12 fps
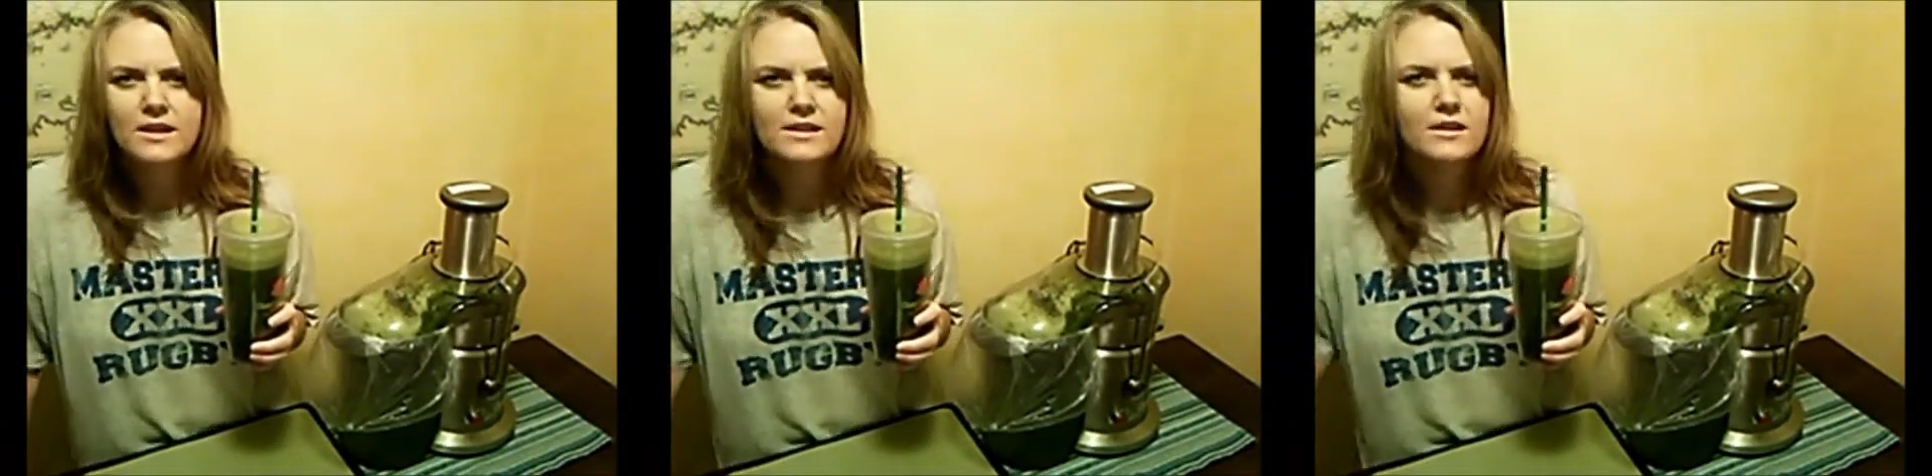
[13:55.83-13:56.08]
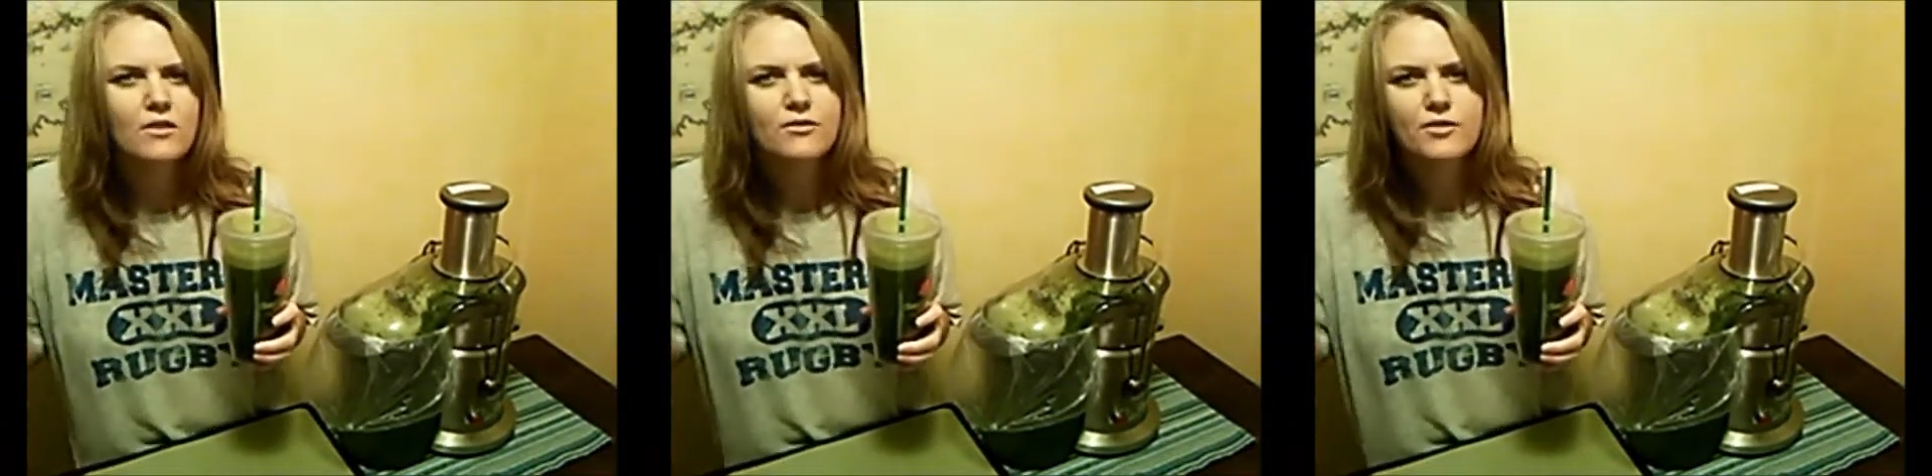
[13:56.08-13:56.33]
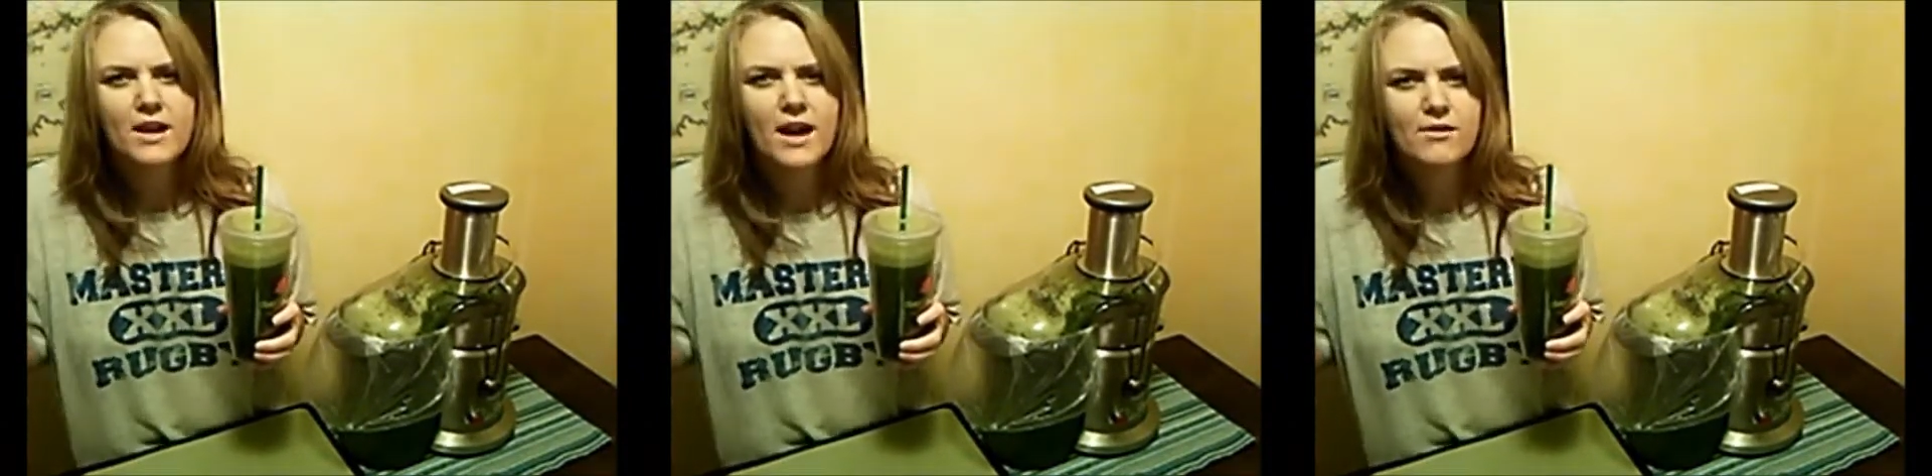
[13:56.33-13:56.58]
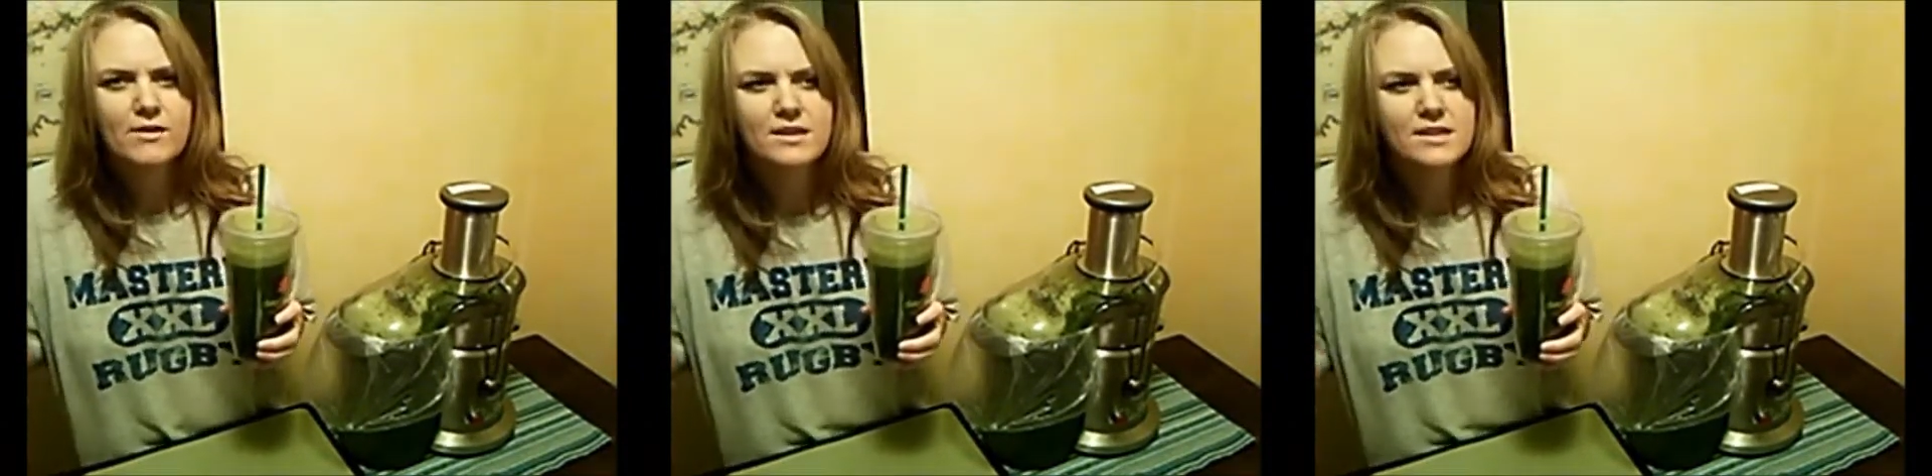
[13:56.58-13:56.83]
and don't freak
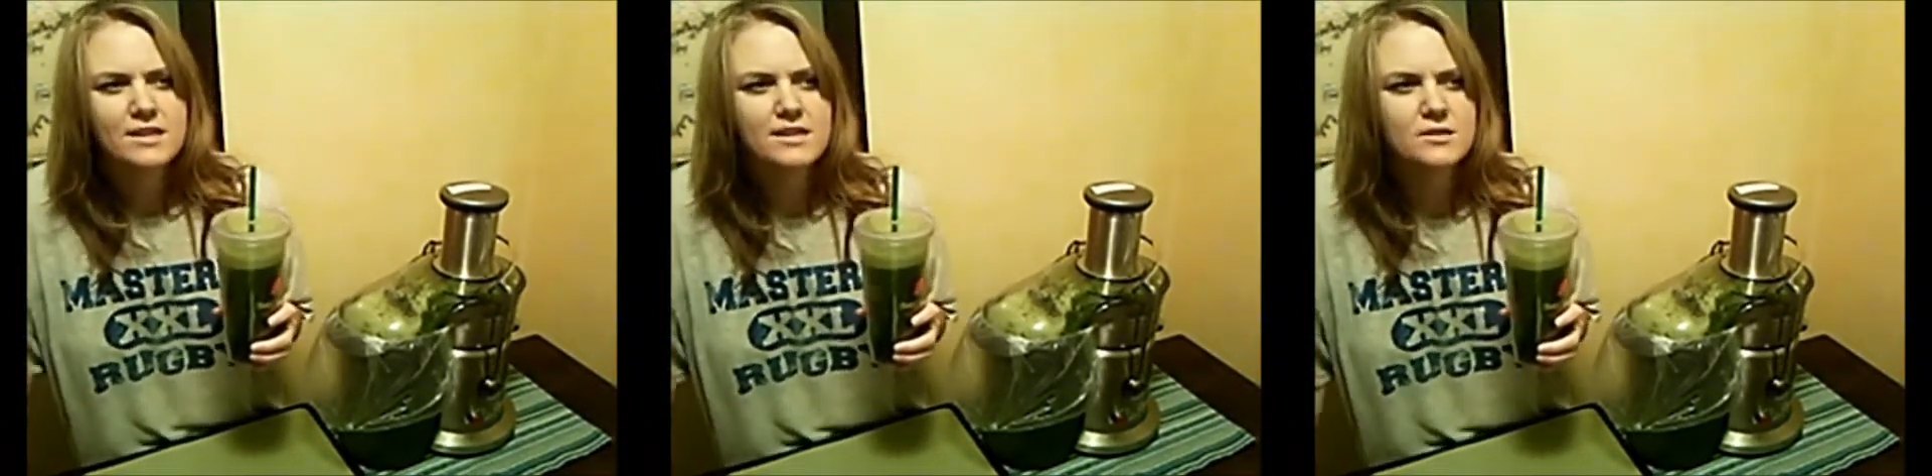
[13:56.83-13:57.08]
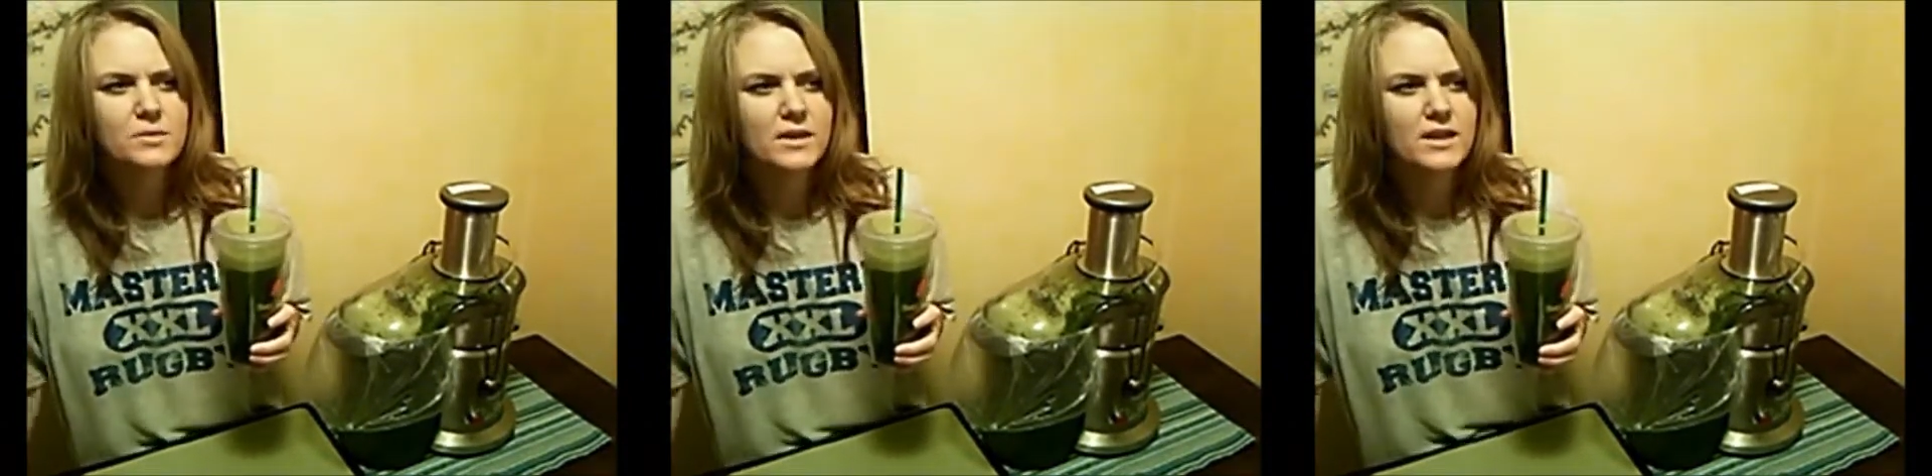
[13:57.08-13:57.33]
out when I say this,